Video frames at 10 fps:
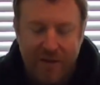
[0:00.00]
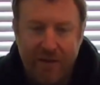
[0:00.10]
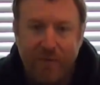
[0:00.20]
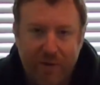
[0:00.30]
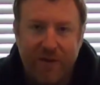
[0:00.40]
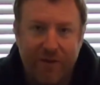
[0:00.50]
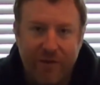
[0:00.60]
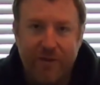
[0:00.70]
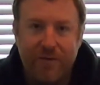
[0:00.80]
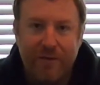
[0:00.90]
this
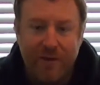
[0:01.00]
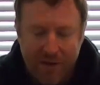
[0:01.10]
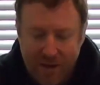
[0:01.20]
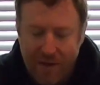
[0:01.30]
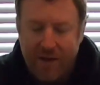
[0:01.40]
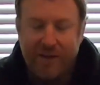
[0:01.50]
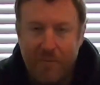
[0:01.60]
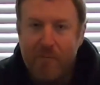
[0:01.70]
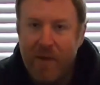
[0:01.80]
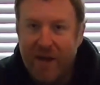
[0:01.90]
material is
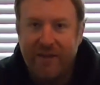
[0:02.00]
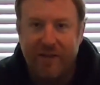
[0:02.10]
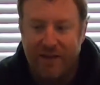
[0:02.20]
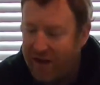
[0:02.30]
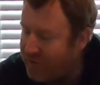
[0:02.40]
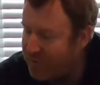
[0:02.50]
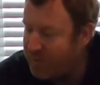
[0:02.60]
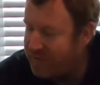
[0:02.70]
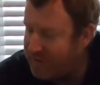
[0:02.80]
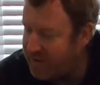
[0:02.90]
amazing. I don't know
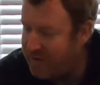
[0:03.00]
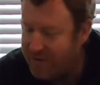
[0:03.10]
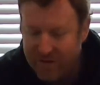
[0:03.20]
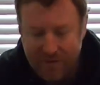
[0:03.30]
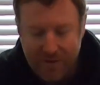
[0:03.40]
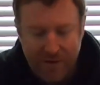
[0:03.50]
what's in here.